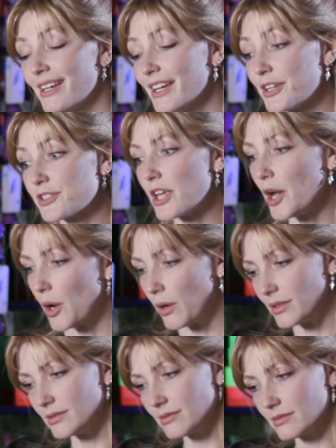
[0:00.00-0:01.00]
So,
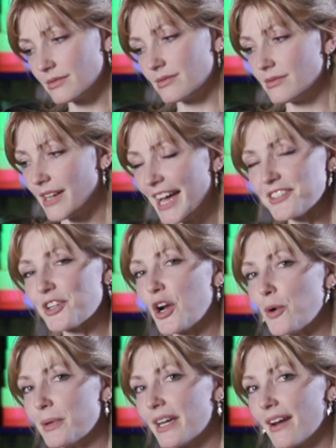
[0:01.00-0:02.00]
as you're
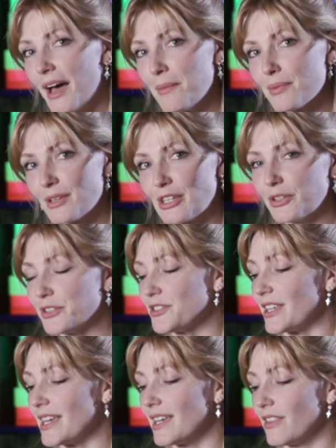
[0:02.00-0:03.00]
opening it up, you'll
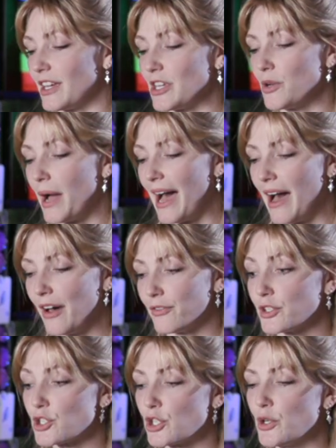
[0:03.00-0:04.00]
see that you have
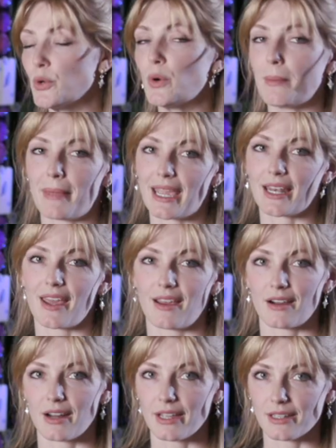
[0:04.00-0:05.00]
two main
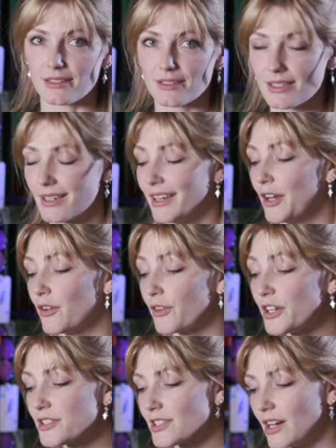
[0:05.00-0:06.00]
areas.
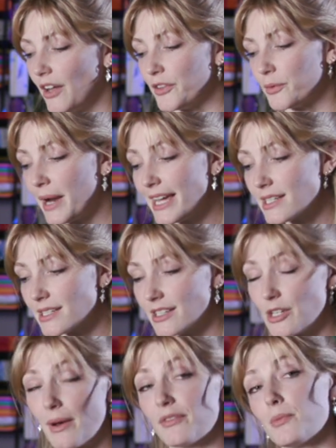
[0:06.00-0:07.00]
First, on the right,
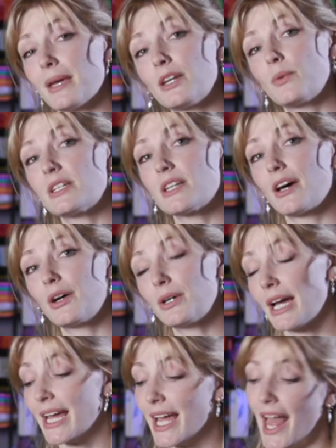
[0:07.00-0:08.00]
you have the main window,
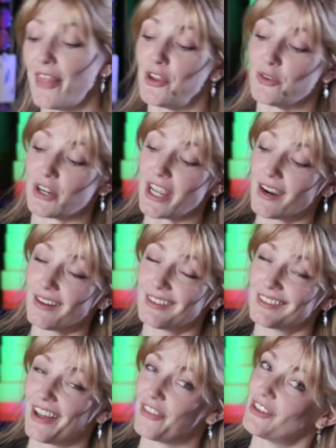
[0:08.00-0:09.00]
and then over here,
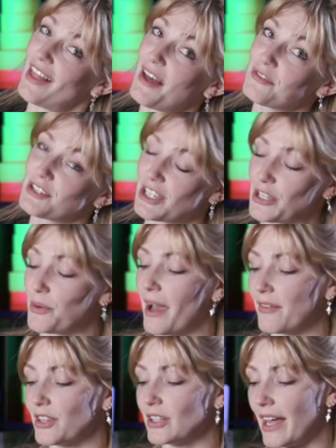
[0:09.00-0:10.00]
on the left, you
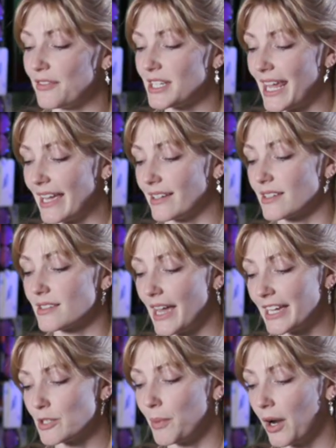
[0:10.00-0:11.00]
have the left-hand
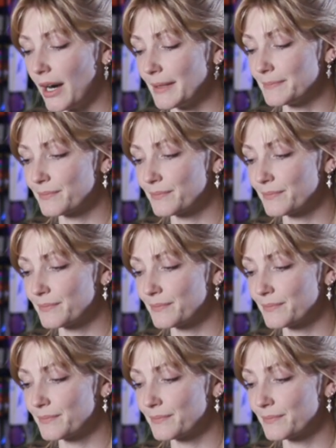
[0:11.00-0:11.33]
sidebar.